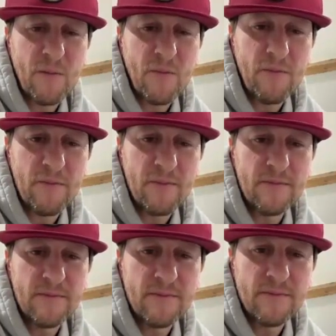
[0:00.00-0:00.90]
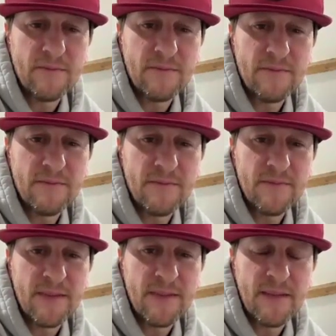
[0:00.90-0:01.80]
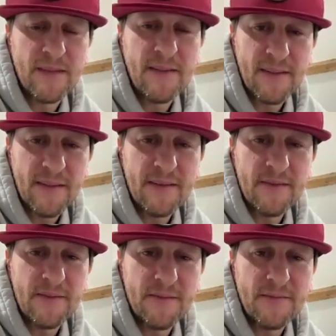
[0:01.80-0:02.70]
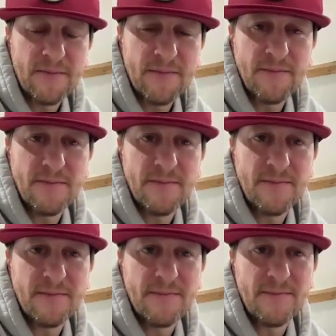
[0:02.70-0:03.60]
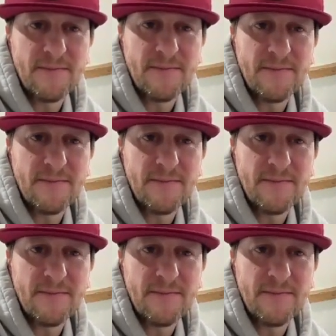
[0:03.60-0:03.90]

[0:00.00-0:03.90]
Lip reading: No words are spoken by the person on screen.